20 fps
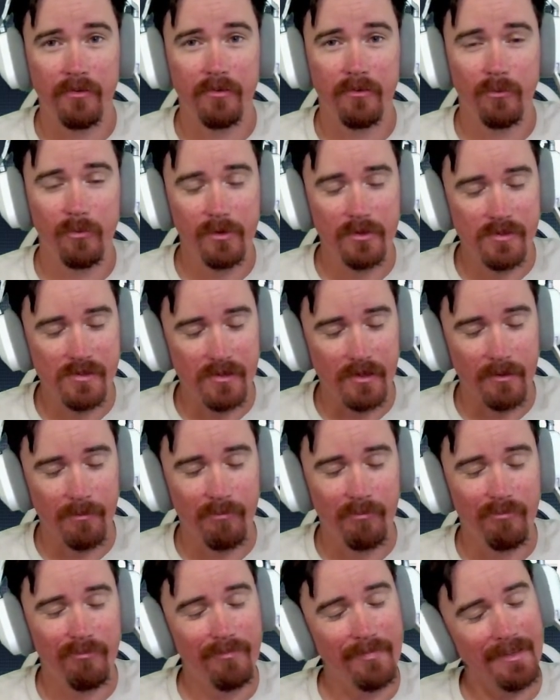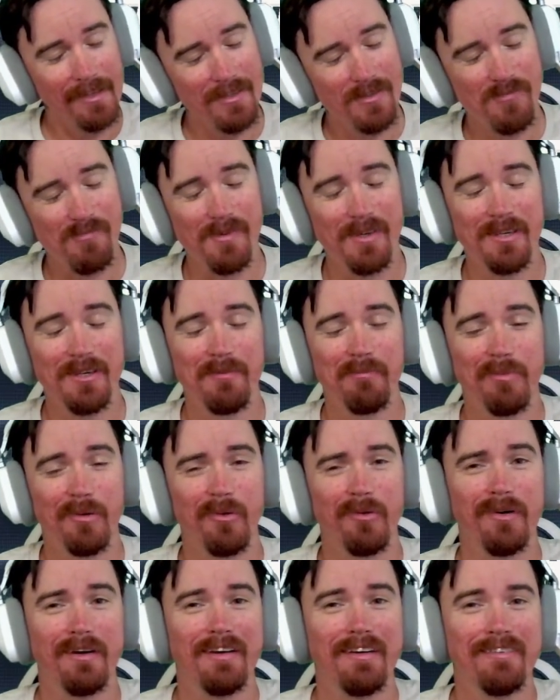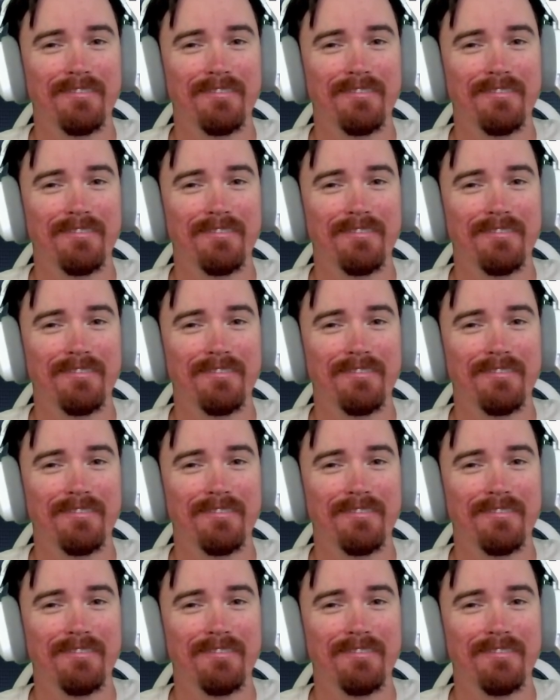What's up? It's me, your boy,